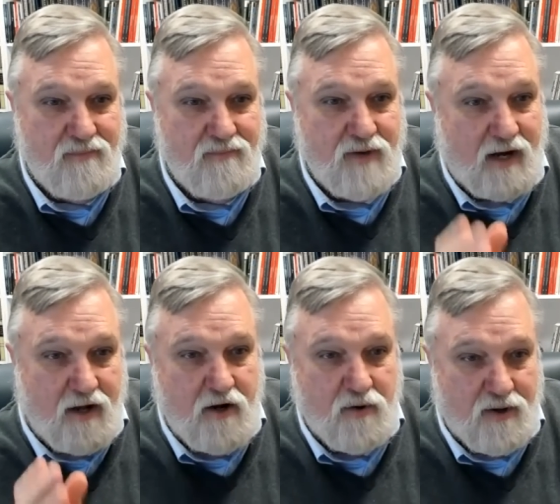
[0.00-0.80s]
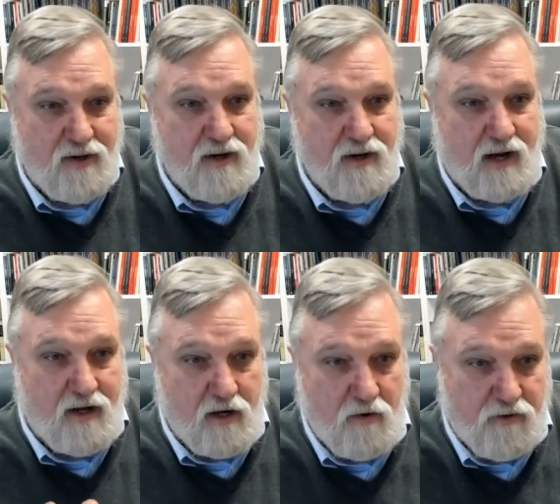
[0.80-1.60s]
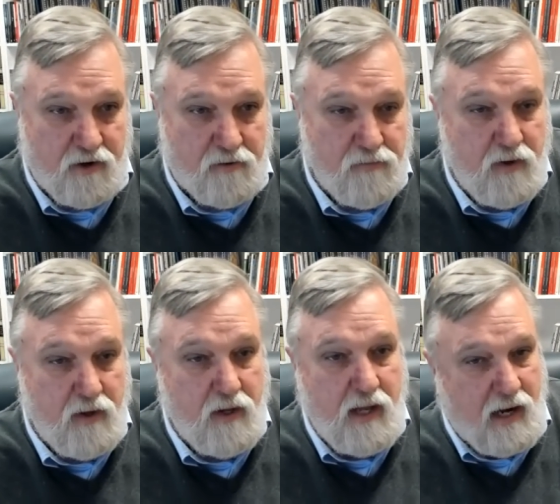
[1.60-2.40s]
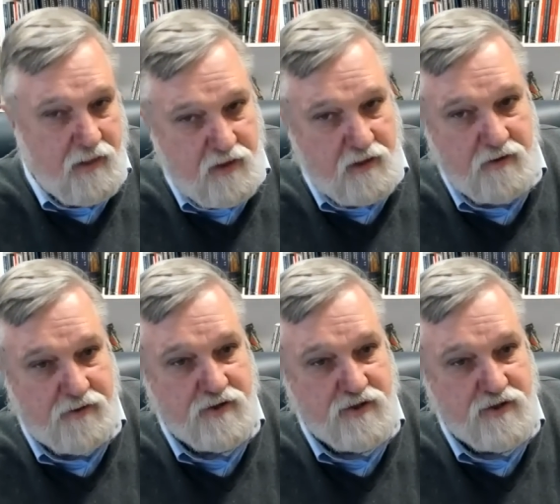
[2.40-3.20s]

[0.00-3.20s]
not going to do it, not going to go there. And I think that there's a